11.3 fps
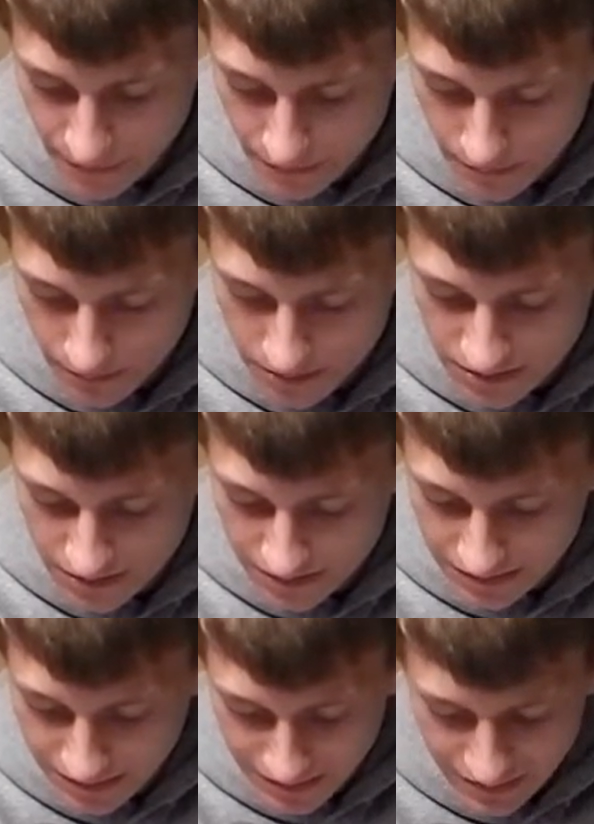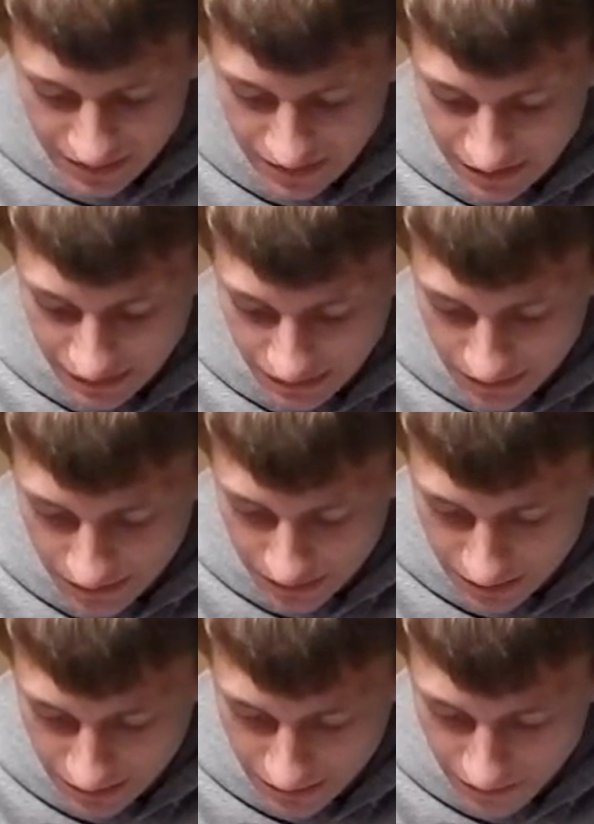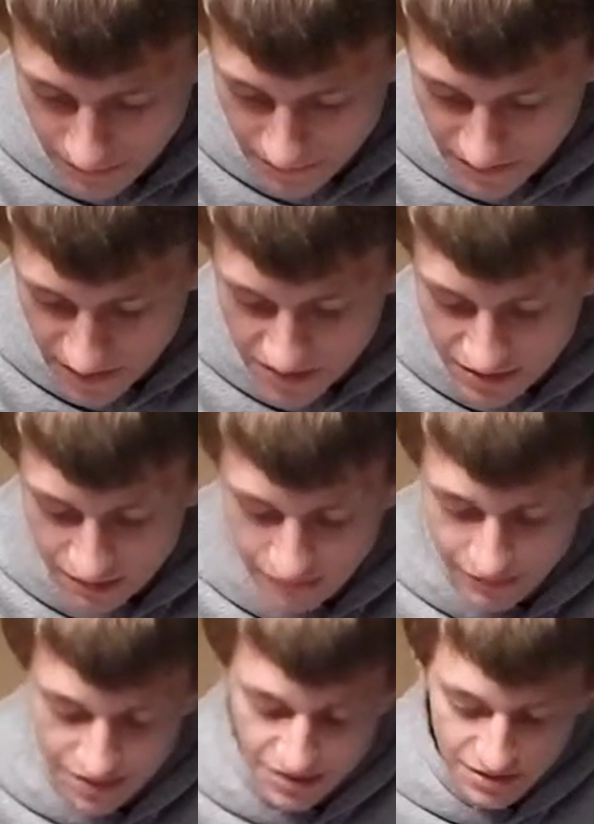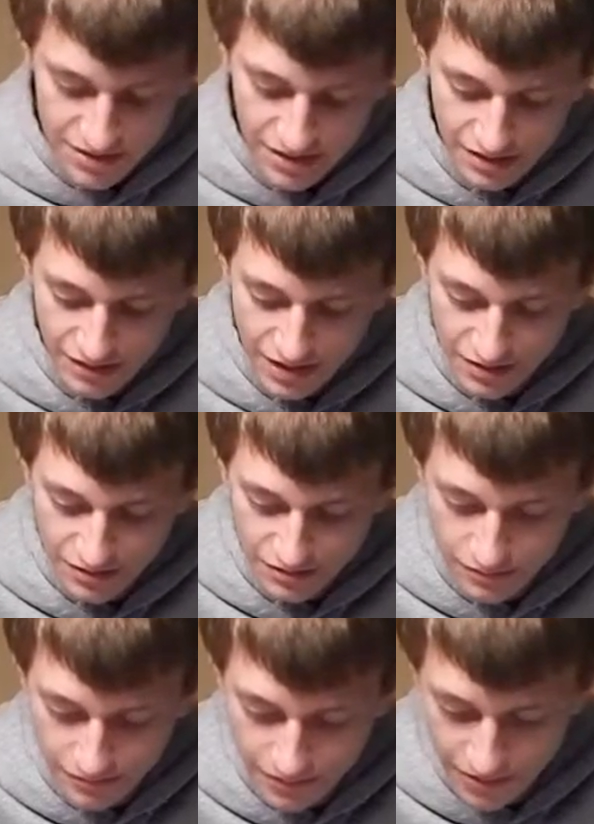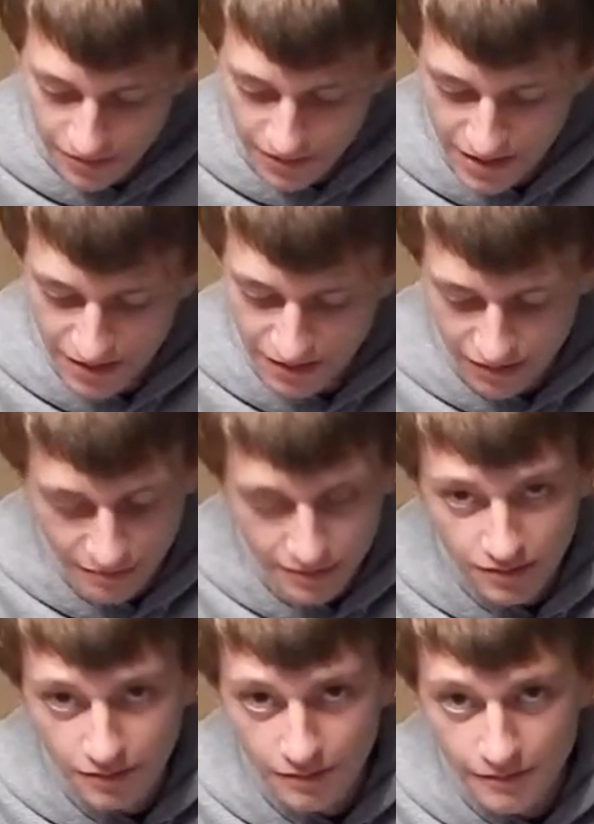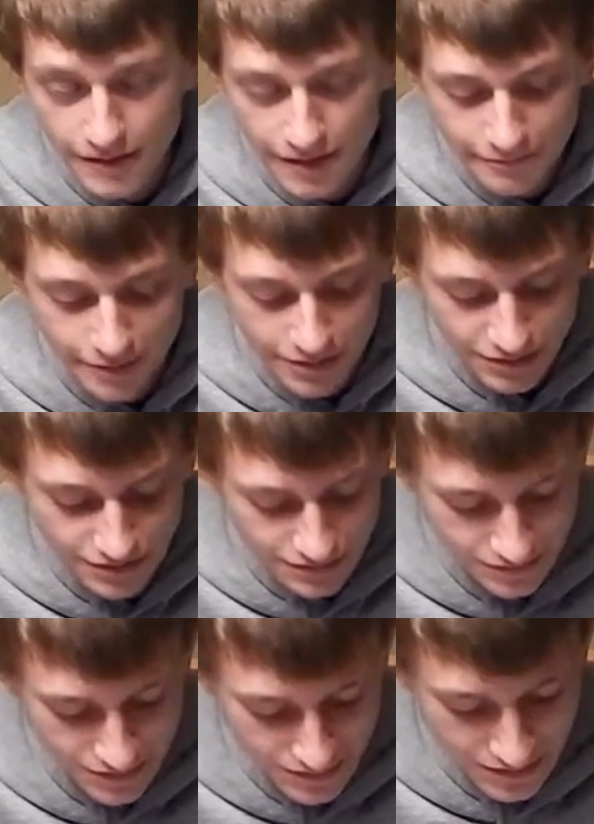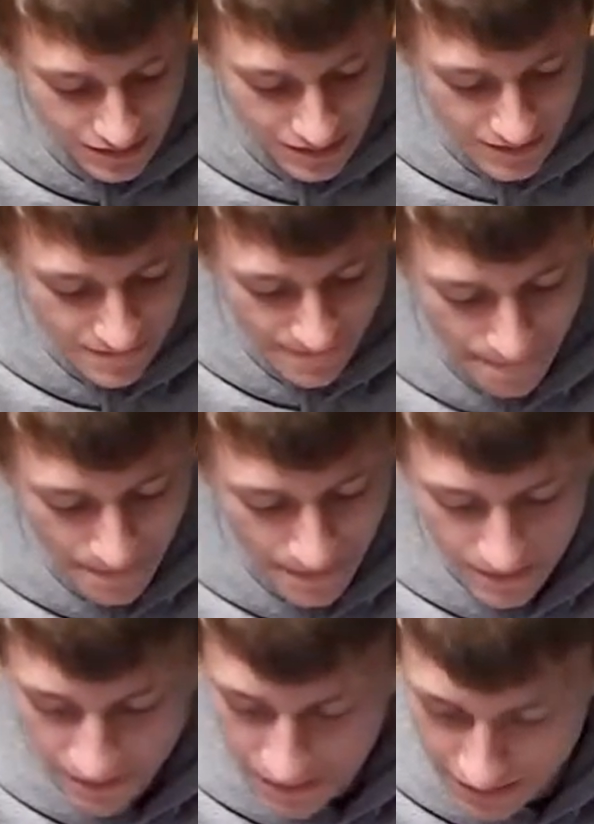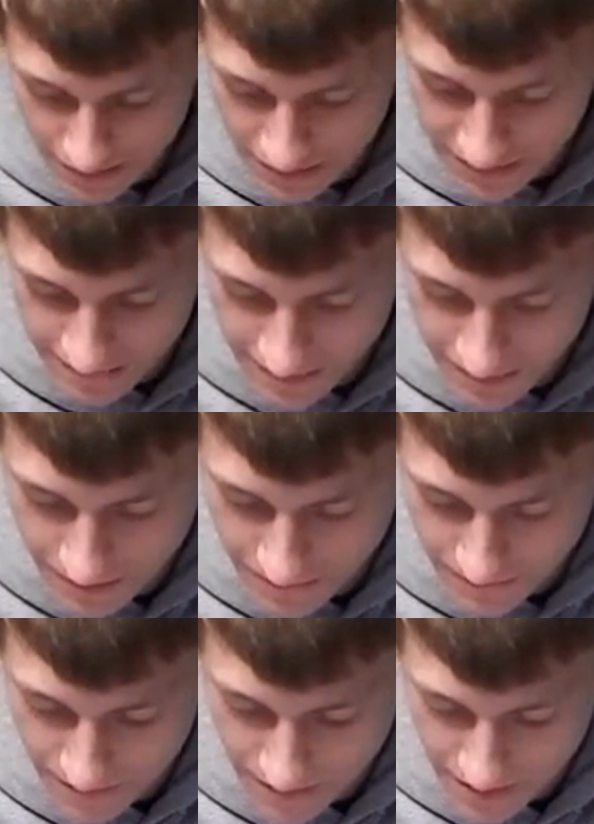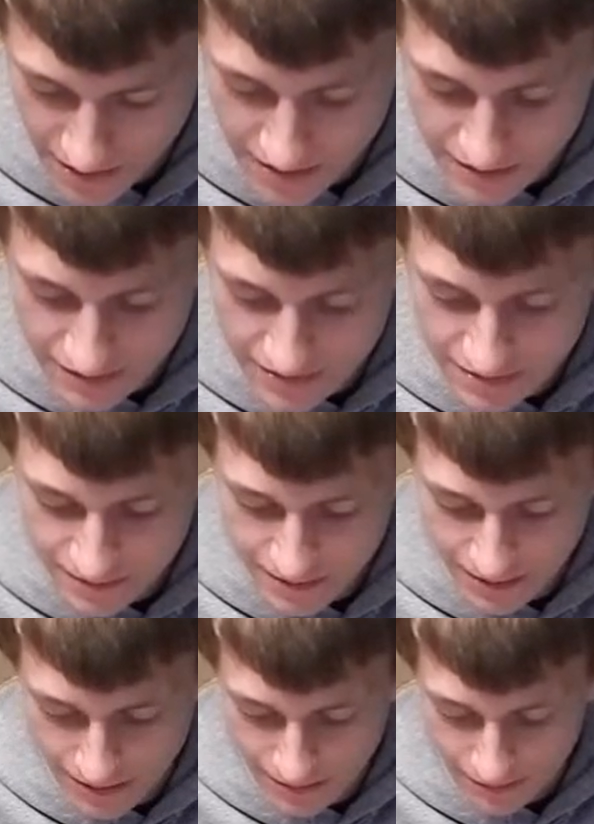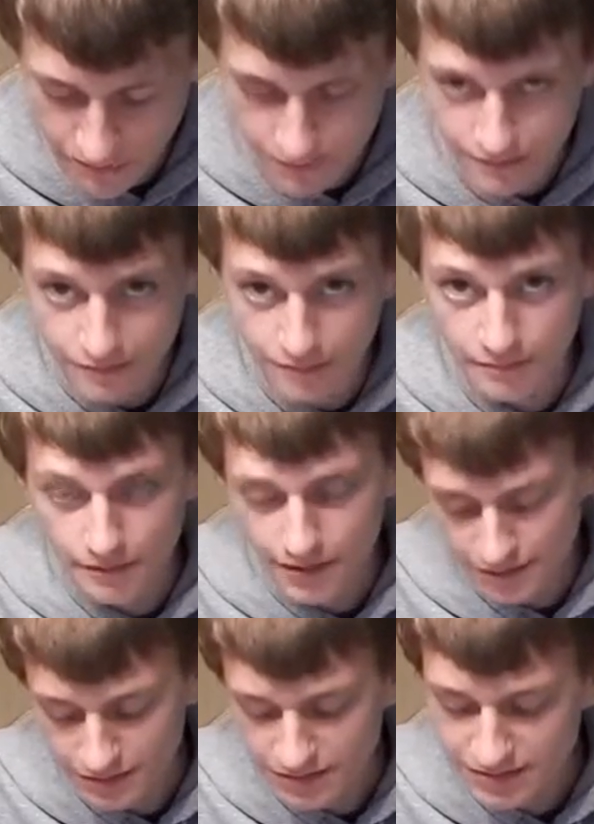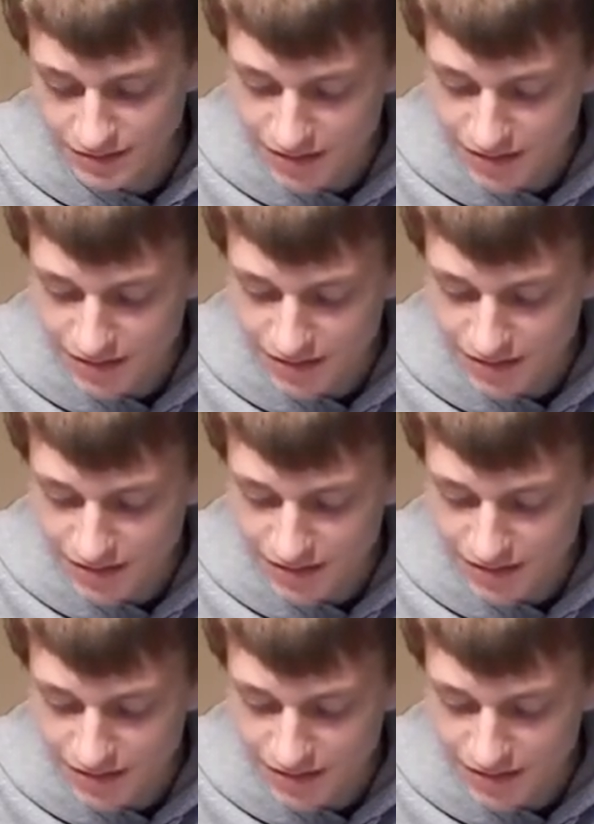Book 6 deals with the discretion and latitude from elliptical of the 5 planets. It talks about 8 spheres, or planets,